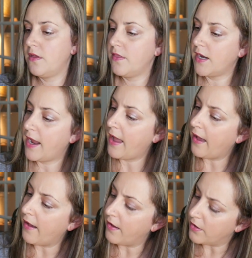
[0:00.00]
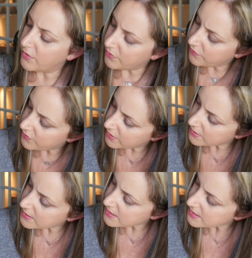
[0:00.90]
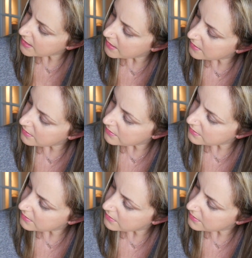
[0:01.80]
And I have, let's see,